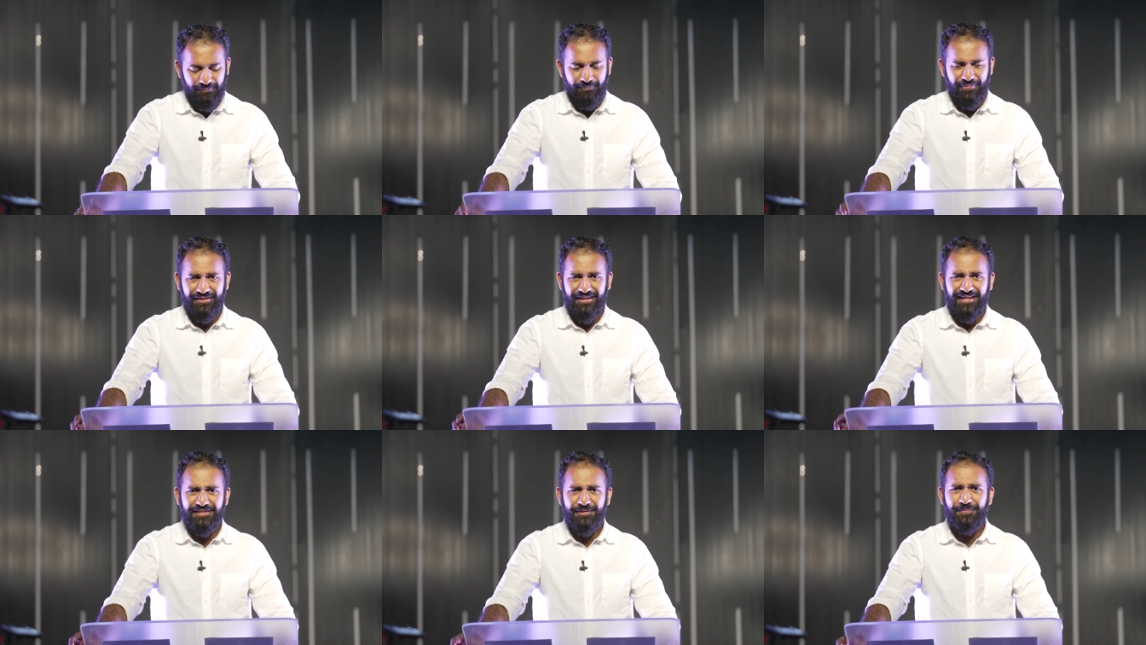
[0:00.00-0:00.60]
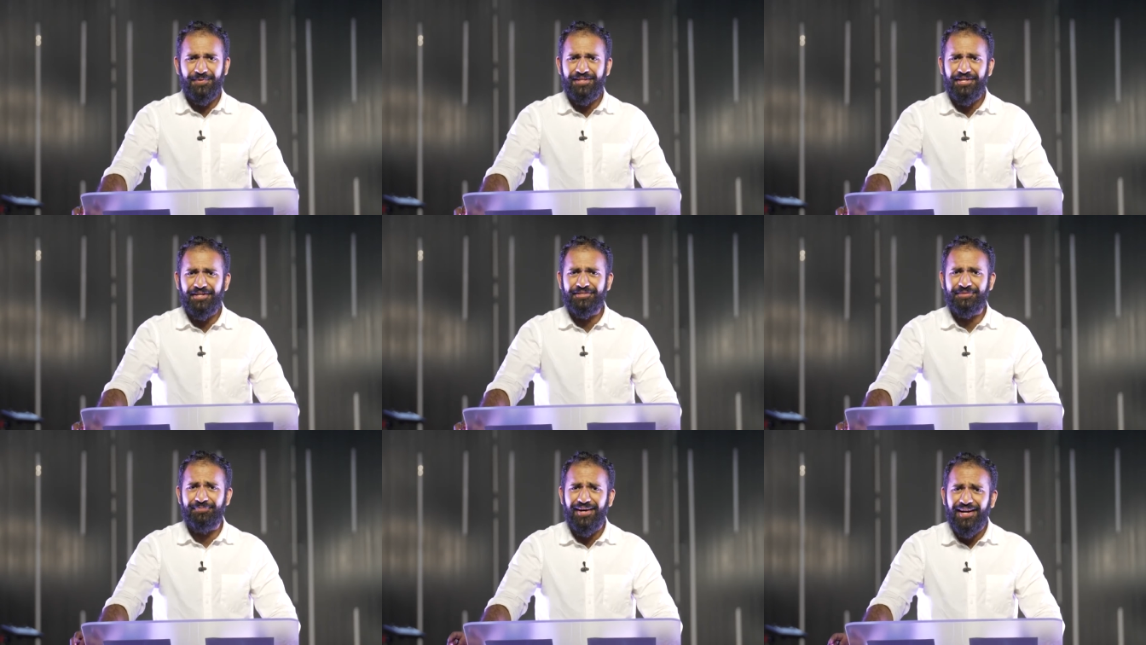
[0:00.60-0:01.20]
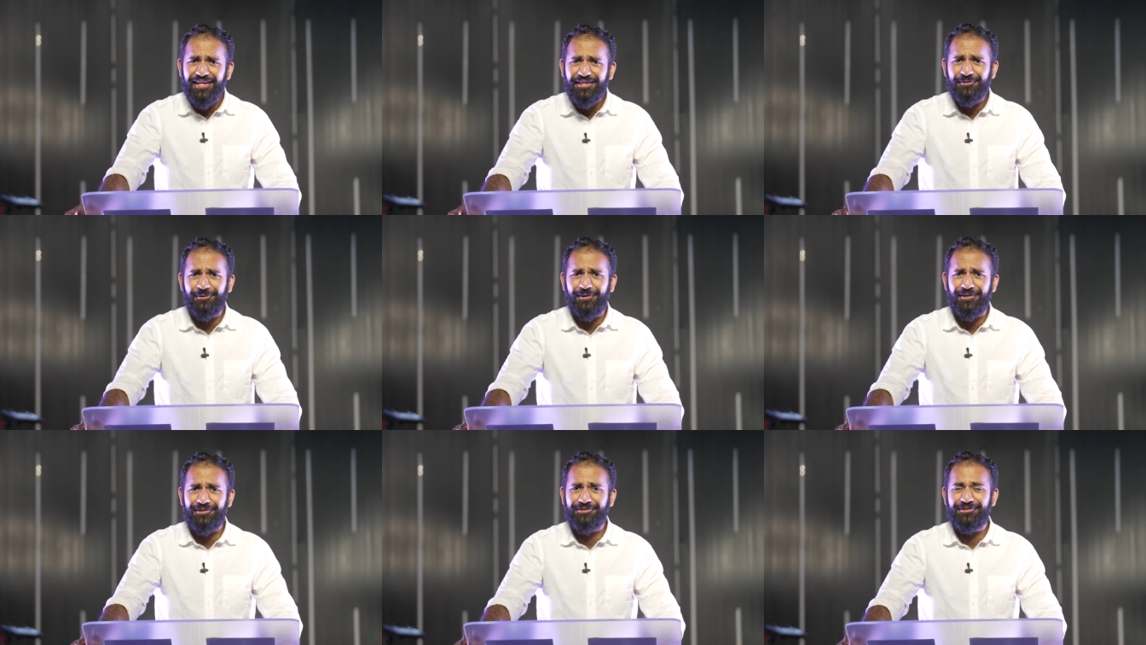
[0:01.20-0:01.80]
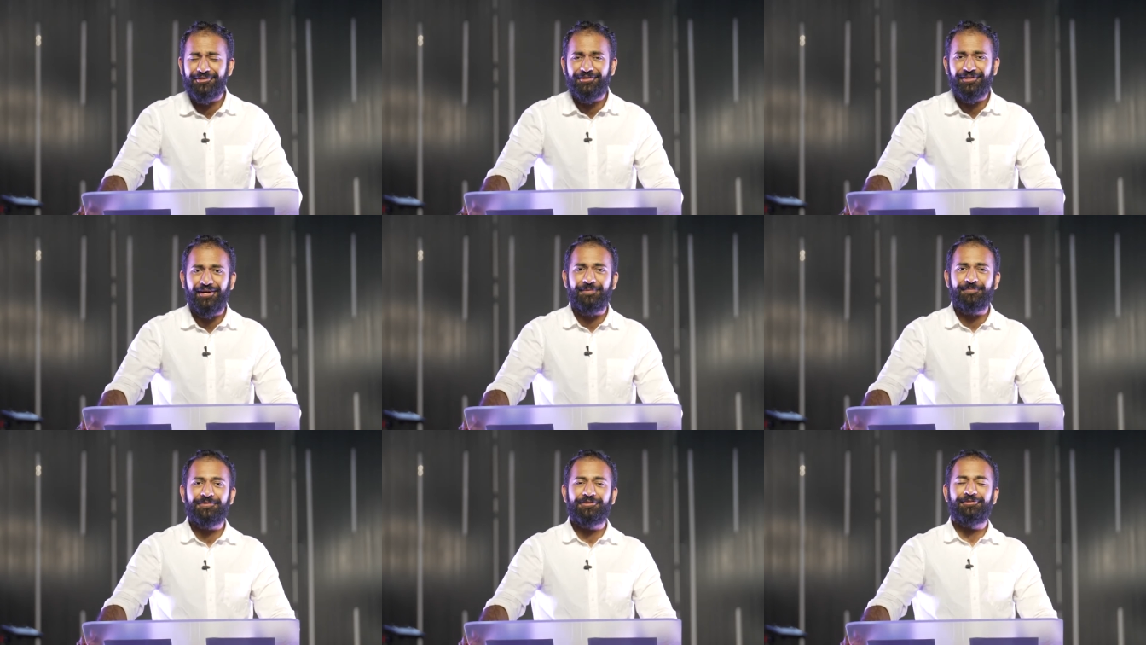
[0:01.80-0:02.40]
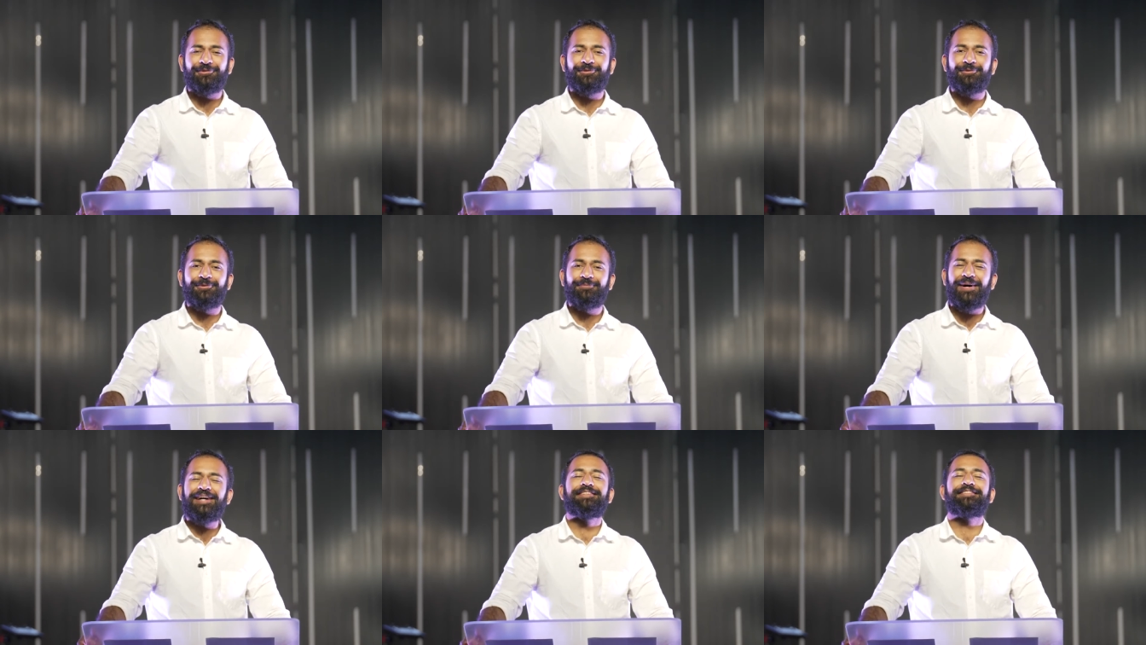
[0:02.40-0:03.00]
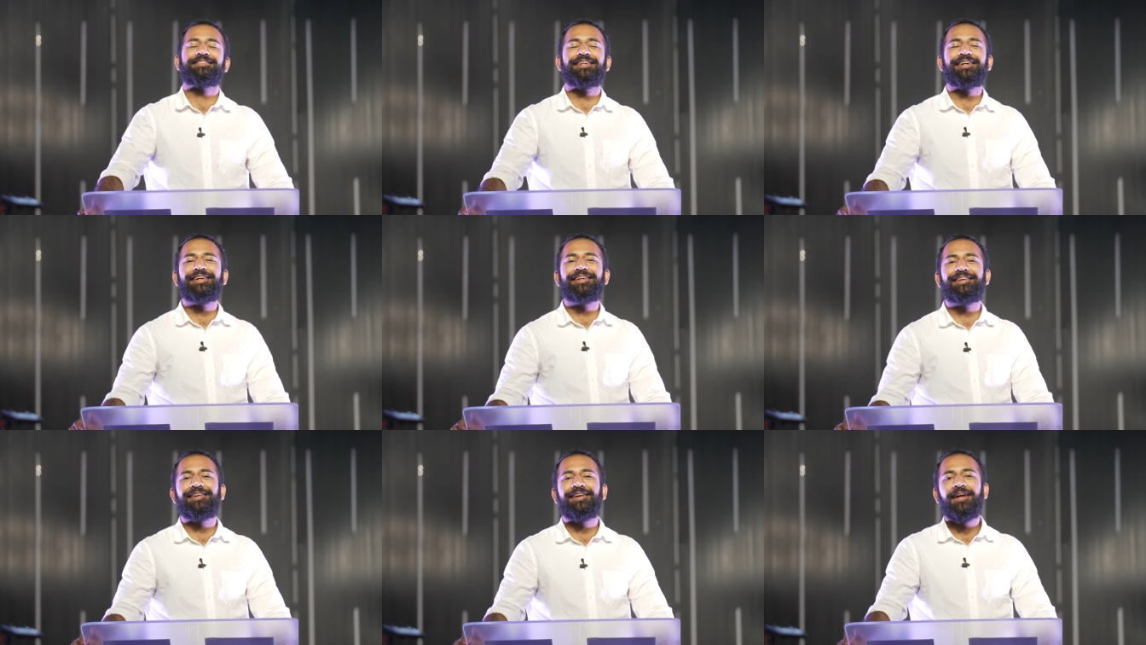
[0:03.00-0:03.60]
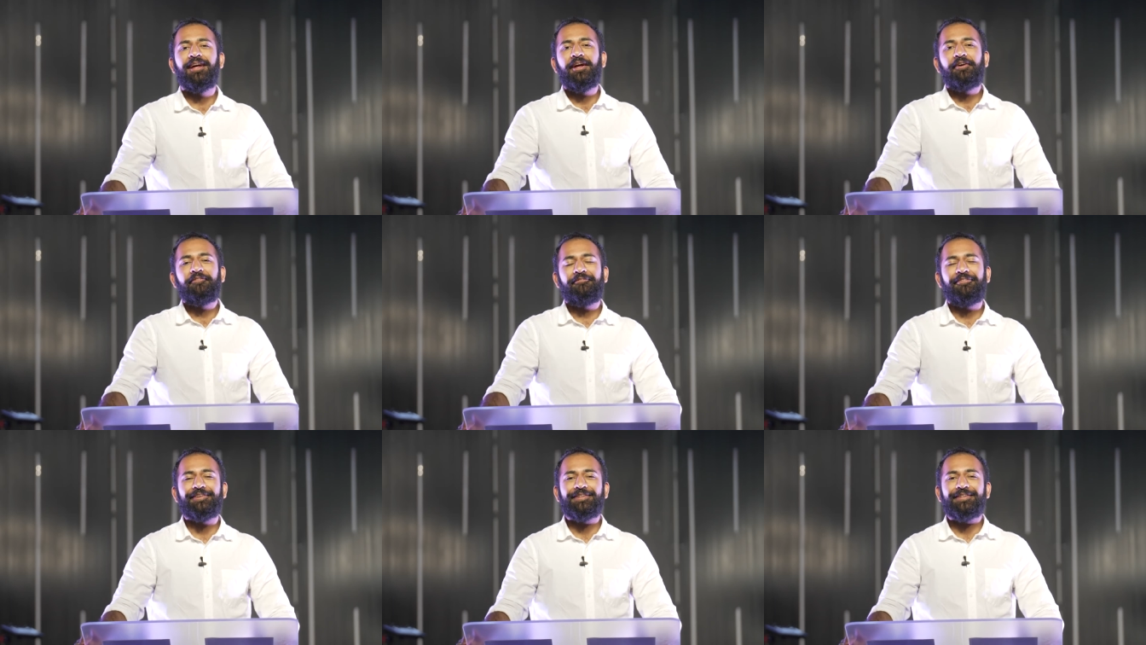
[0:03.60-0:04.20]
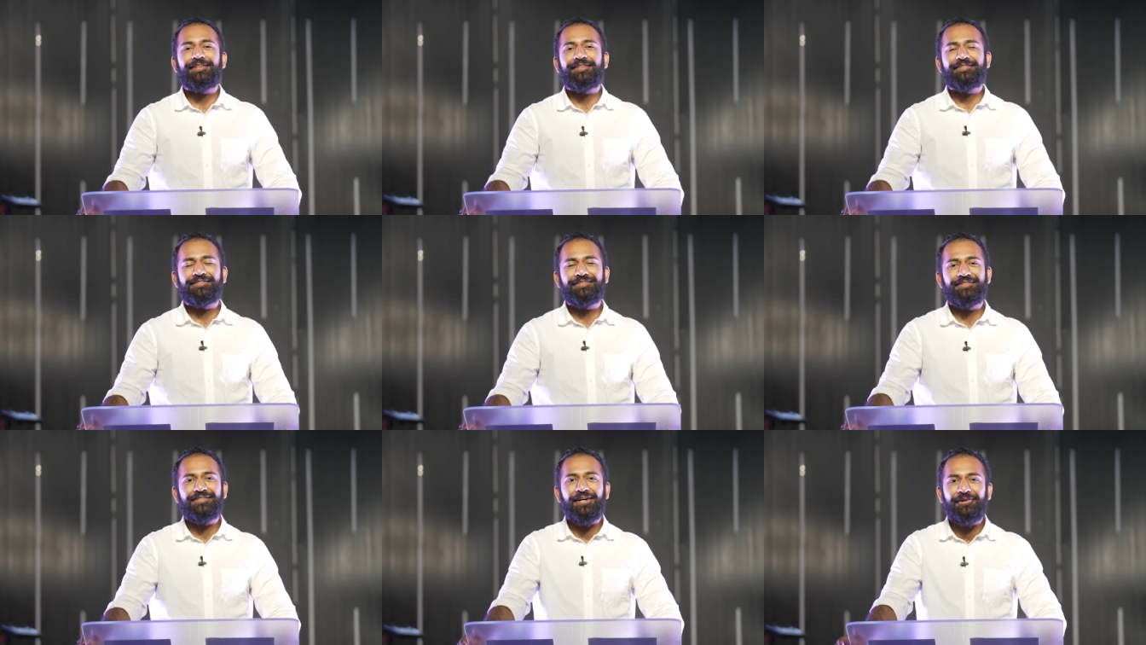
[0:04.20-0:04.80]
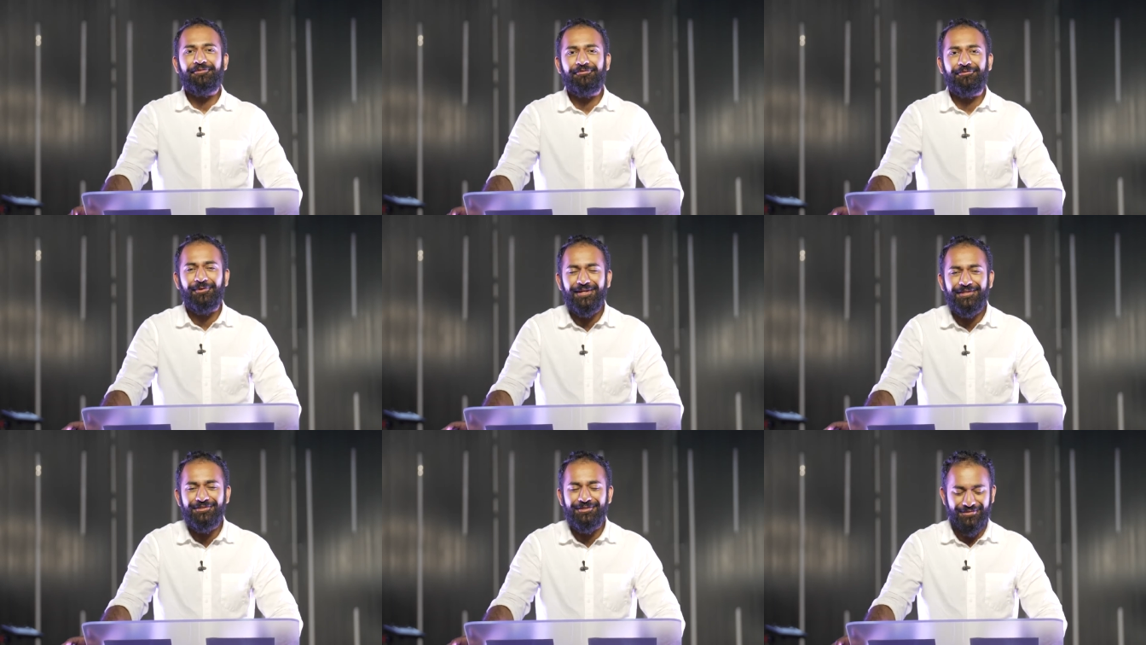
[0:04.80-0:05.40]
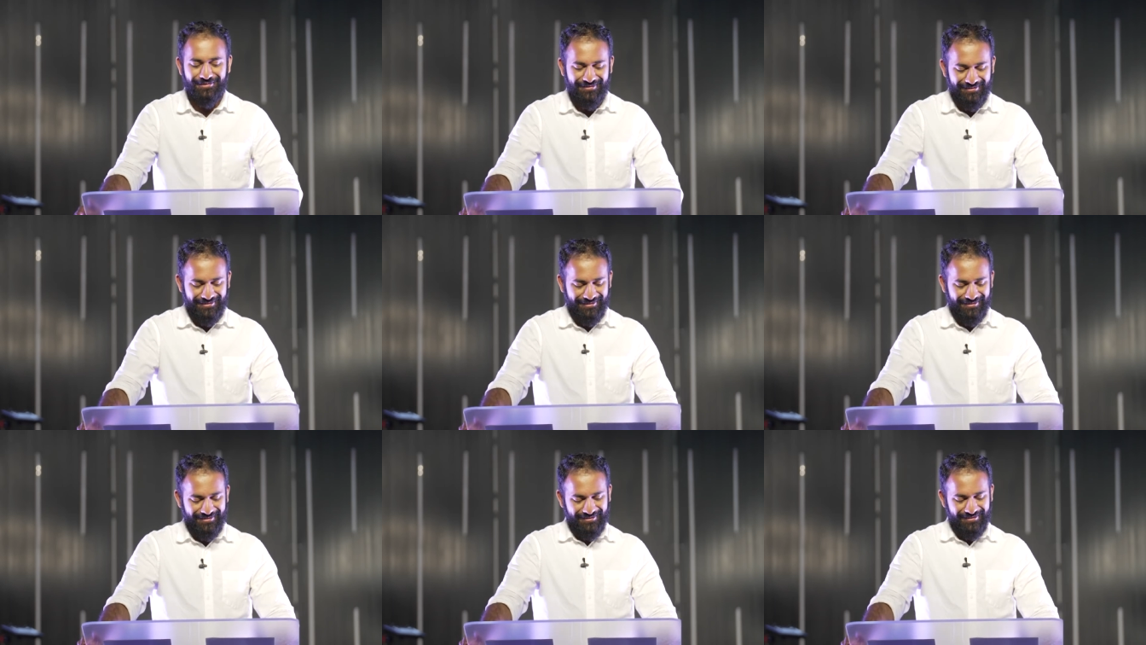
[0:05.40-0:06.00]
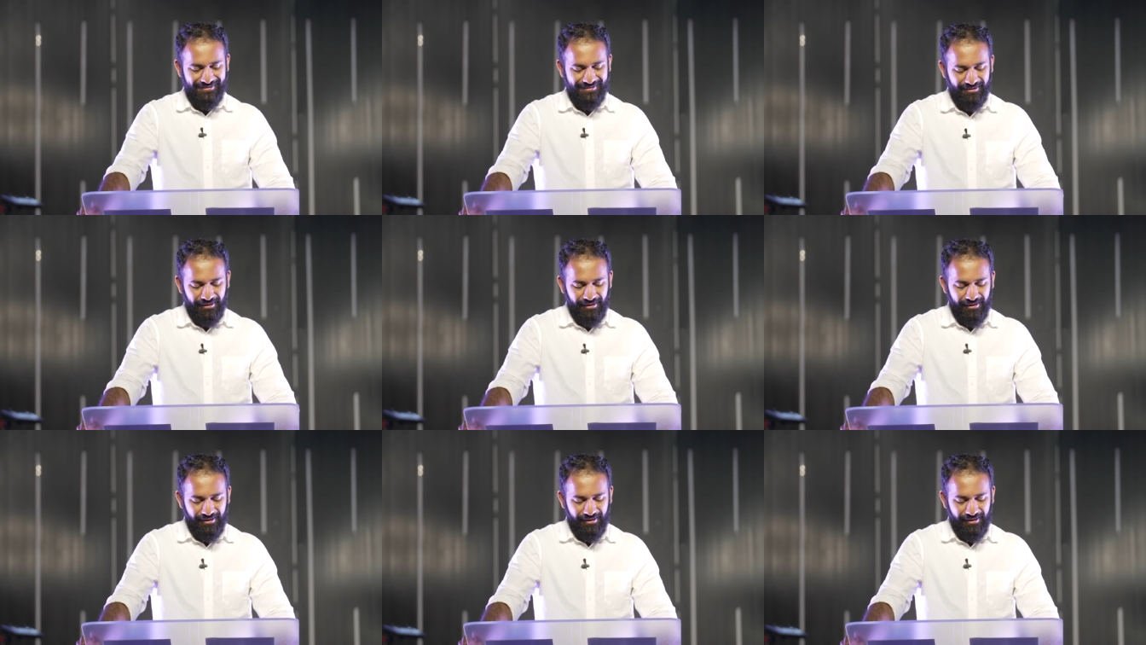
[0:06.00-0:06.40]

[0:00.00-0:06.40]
But that's because my crutch comes through my desire for self righteousness.